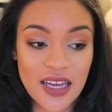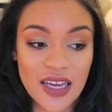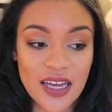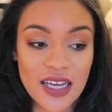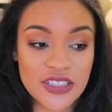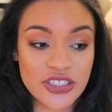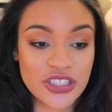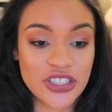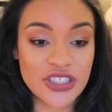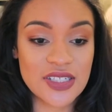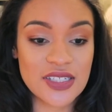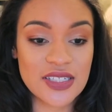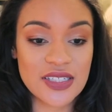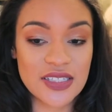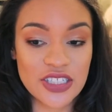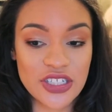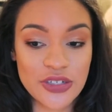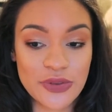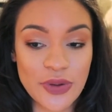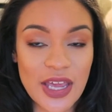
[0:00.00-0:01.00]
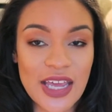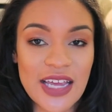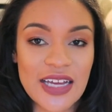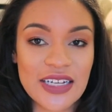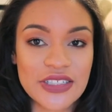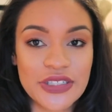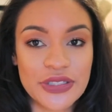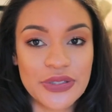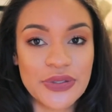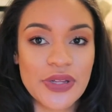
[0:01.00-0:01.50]
it's just, you
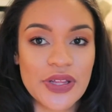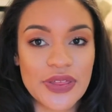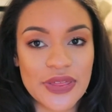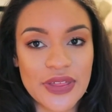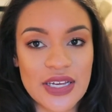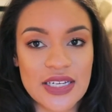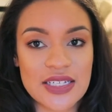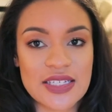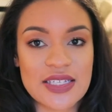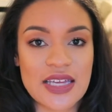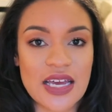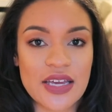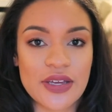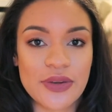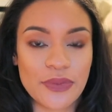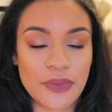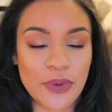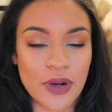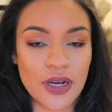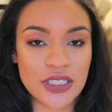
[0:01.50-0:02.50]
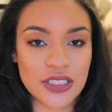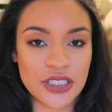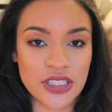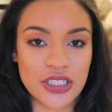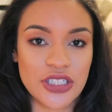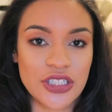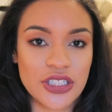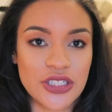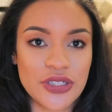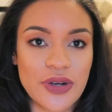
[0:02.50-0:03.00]
can't do the things that you want
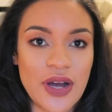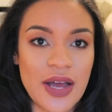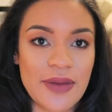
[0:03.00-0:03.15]
to do.